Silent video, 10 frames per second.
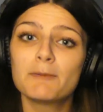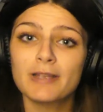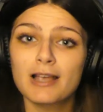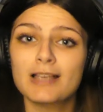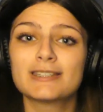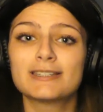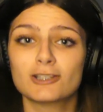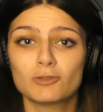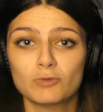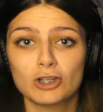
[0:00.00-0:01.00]
Because he
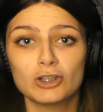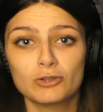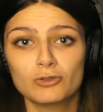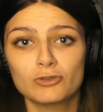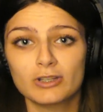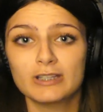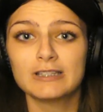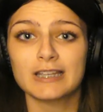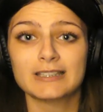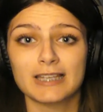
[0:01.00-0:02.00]
doesn't want to lose
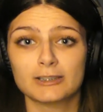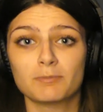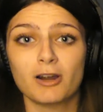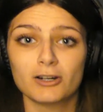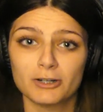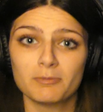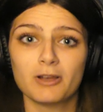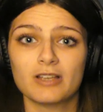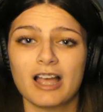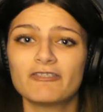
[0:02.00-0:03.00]
Jesse as a
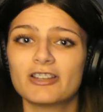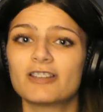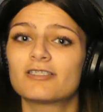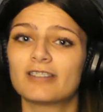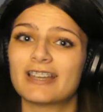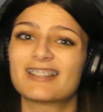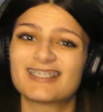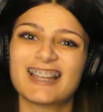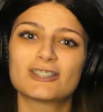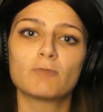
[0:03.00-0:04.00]
partner, I feel like
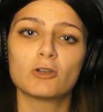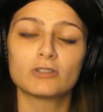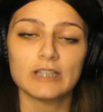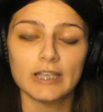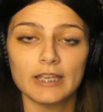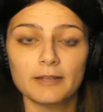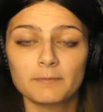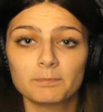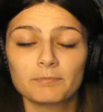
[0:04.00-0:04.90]
that's mostly it.